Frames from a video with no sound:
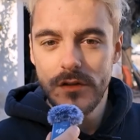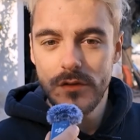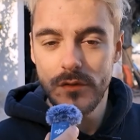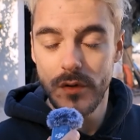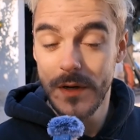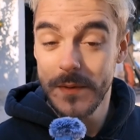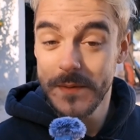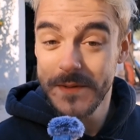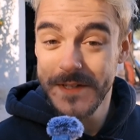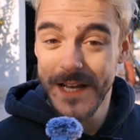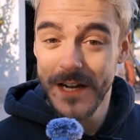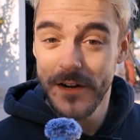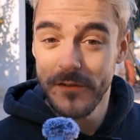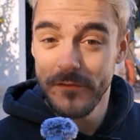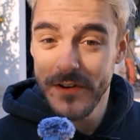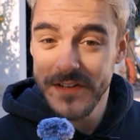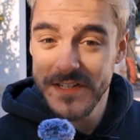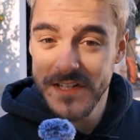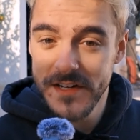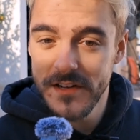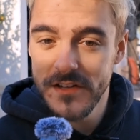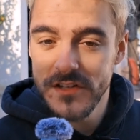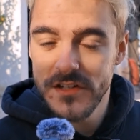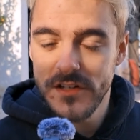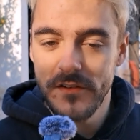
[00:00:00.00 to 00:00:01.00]
20% of
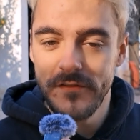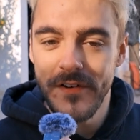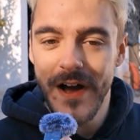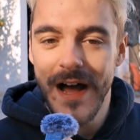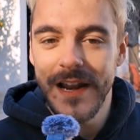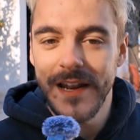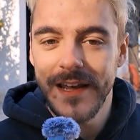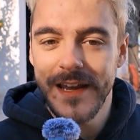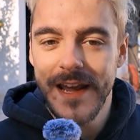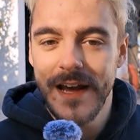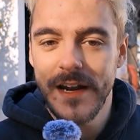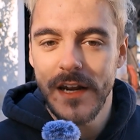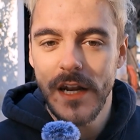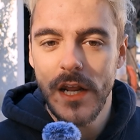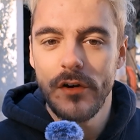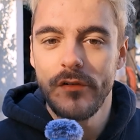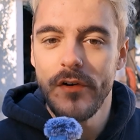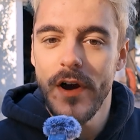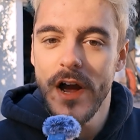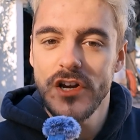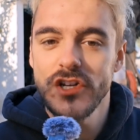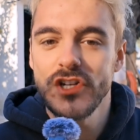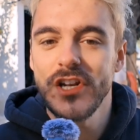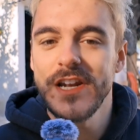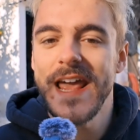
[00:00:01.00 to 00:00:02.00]
residents of Alicante
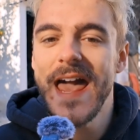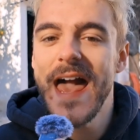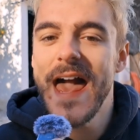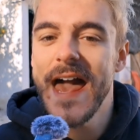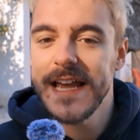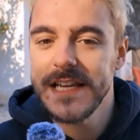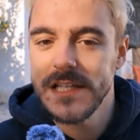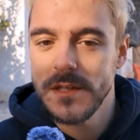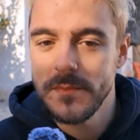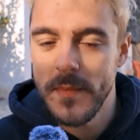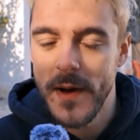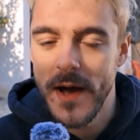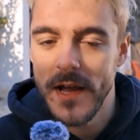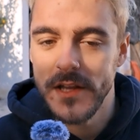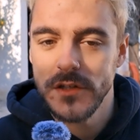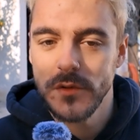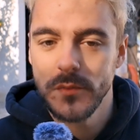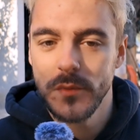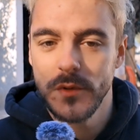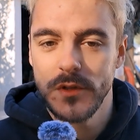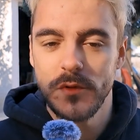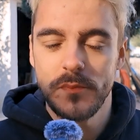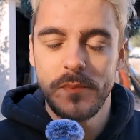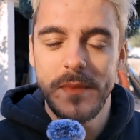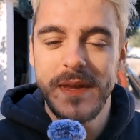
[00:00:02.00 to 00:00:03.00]
are actually
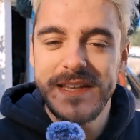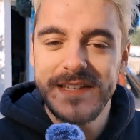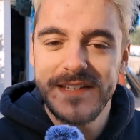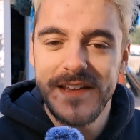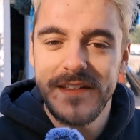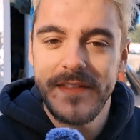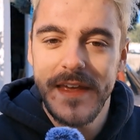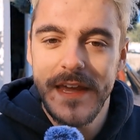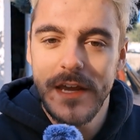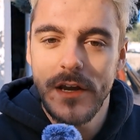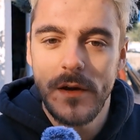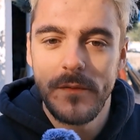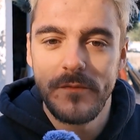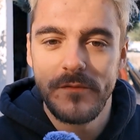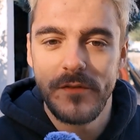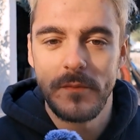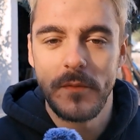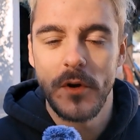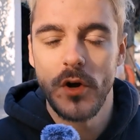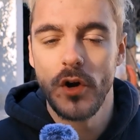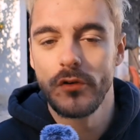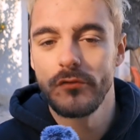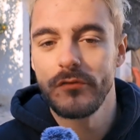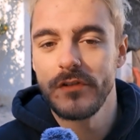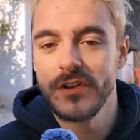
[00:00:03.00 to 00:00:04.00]
expats, which means that they come
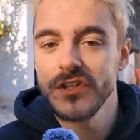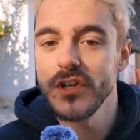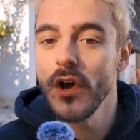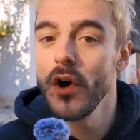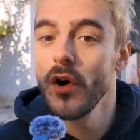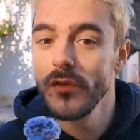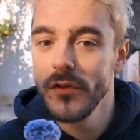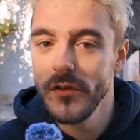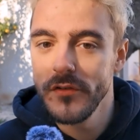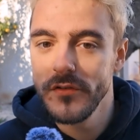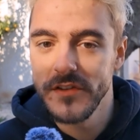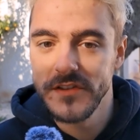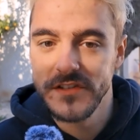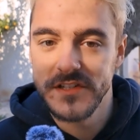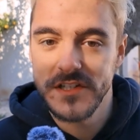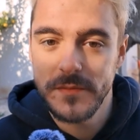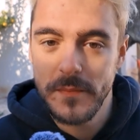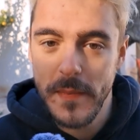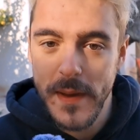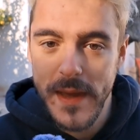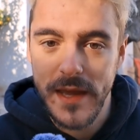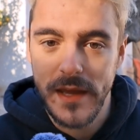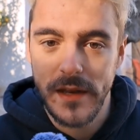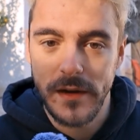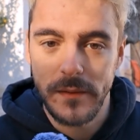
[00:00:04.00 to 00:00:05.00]
from countries other than
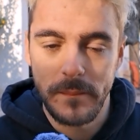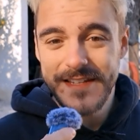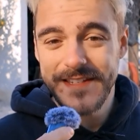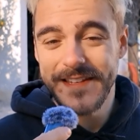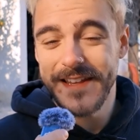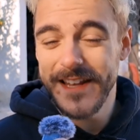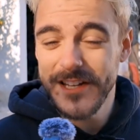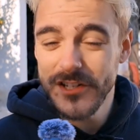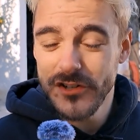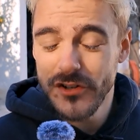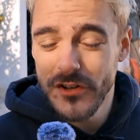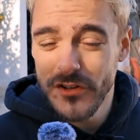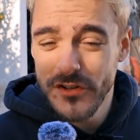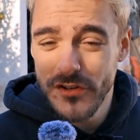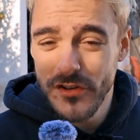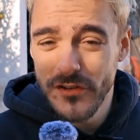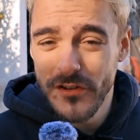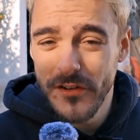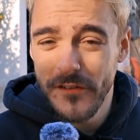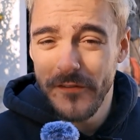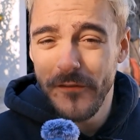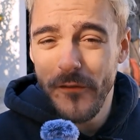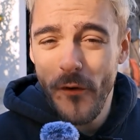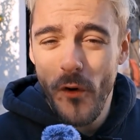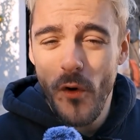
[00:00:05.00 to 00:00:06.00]
Spain. So that's just
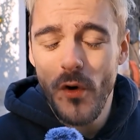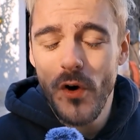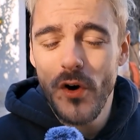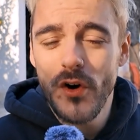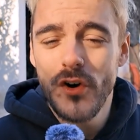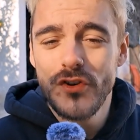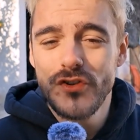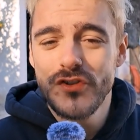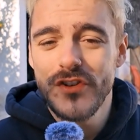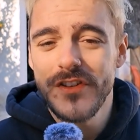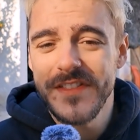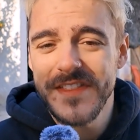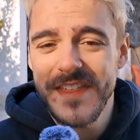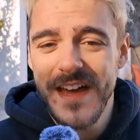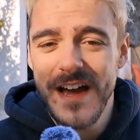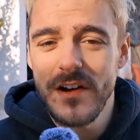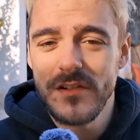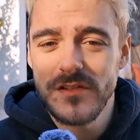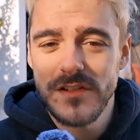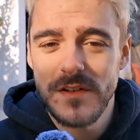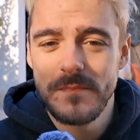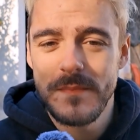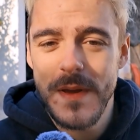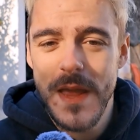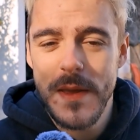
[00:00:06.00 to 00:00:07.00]
under
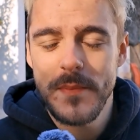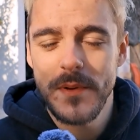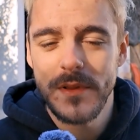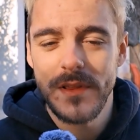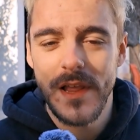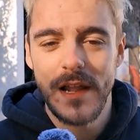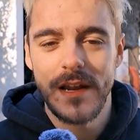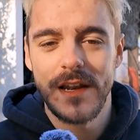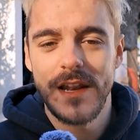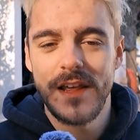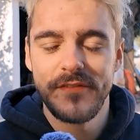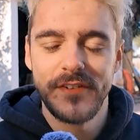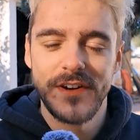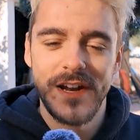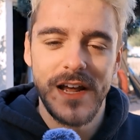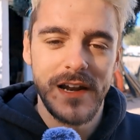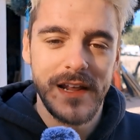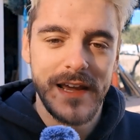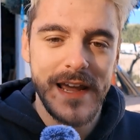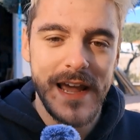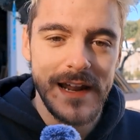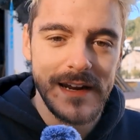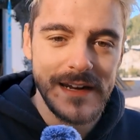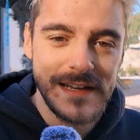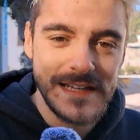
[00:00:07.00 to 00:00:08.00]
400,000 people that live in
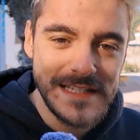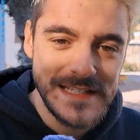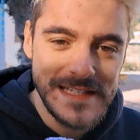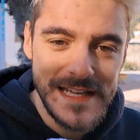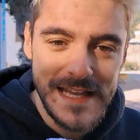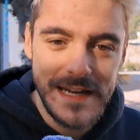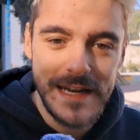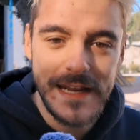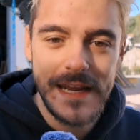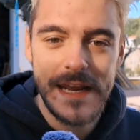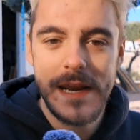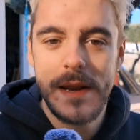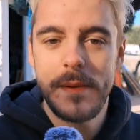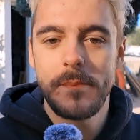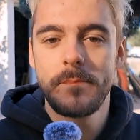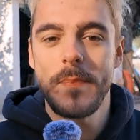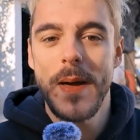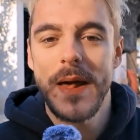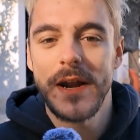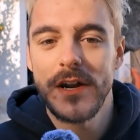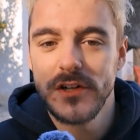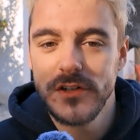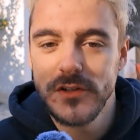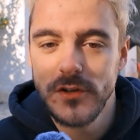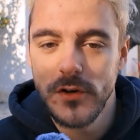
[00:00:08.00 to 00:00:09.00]
Alicante City,
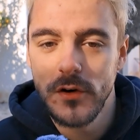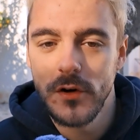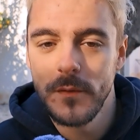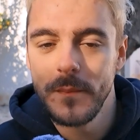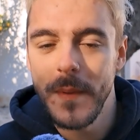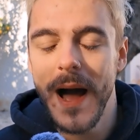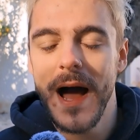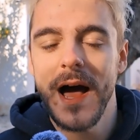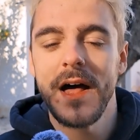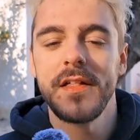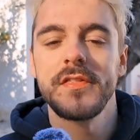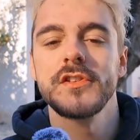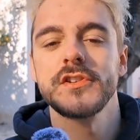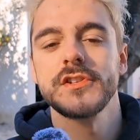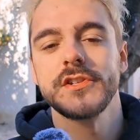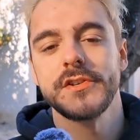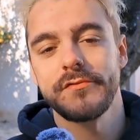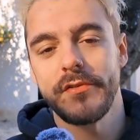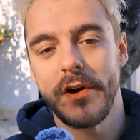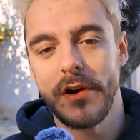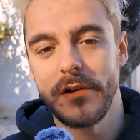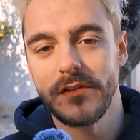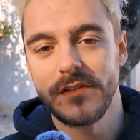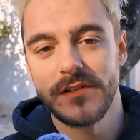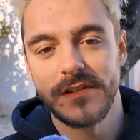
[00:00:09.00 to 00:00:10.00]
Benidorm and the
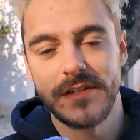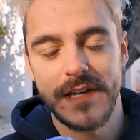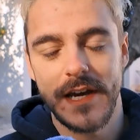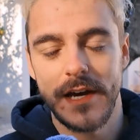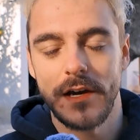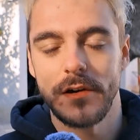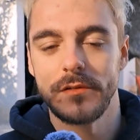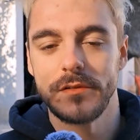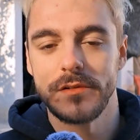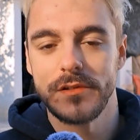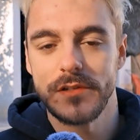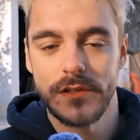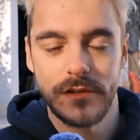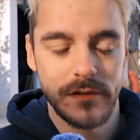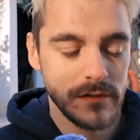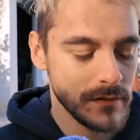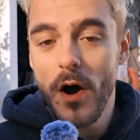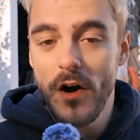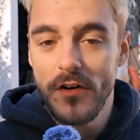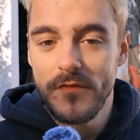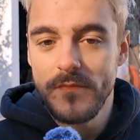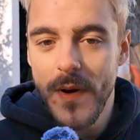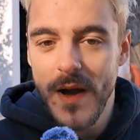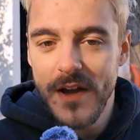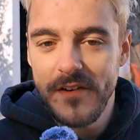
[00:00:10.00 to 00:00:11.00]
surrounding towns.
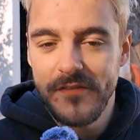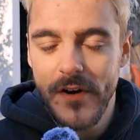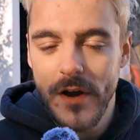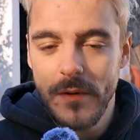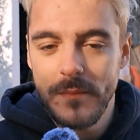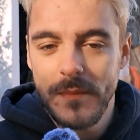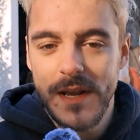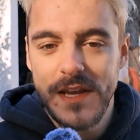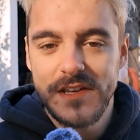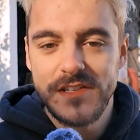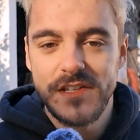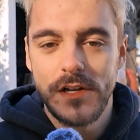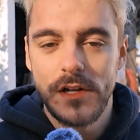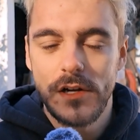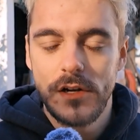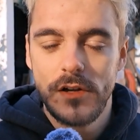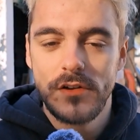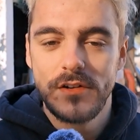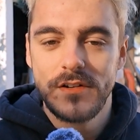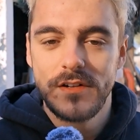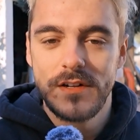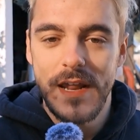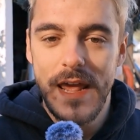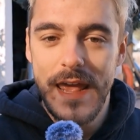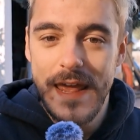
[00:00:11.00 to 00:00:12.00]
Part of my family is
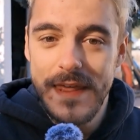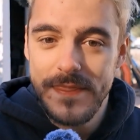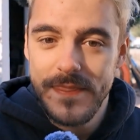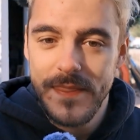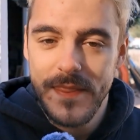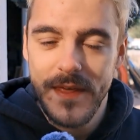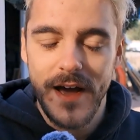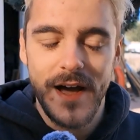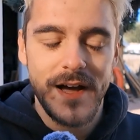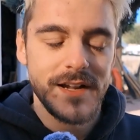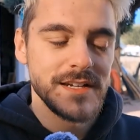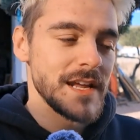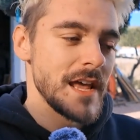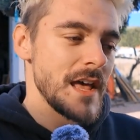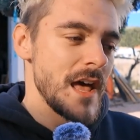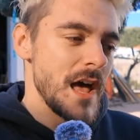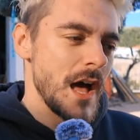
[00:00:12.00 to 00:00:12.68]
included in that,